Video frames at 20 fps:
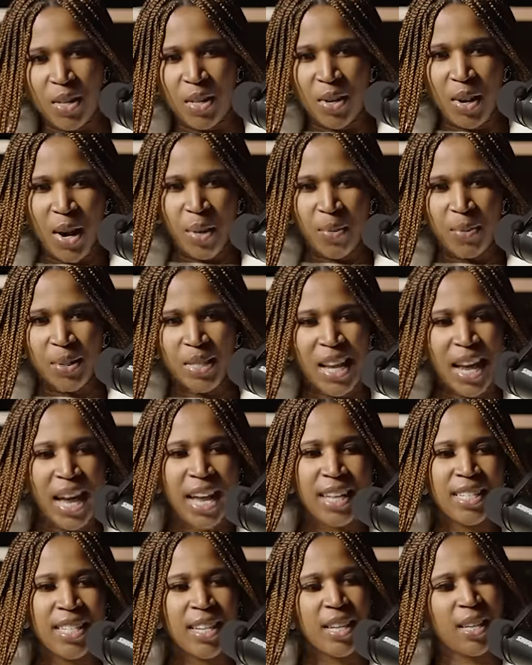you know i was
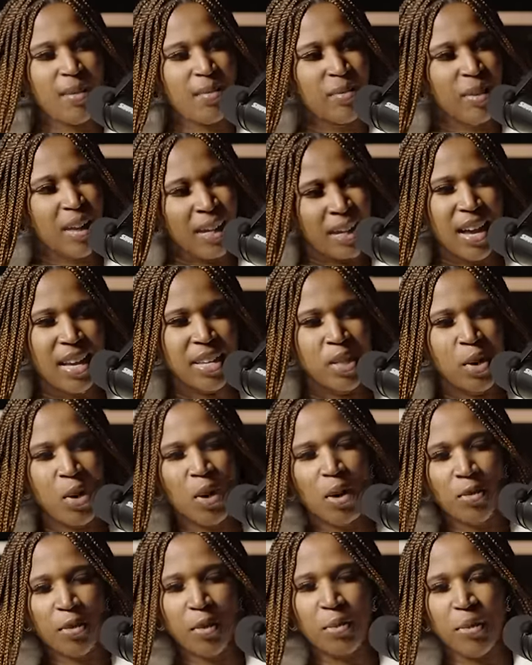asking him like it's
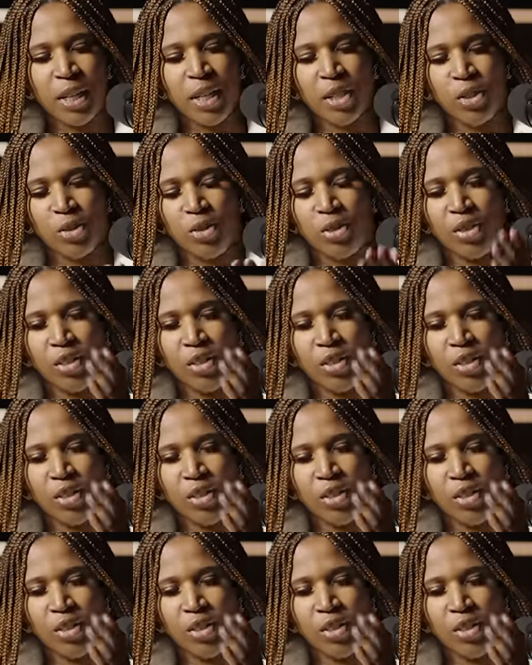hard for me to,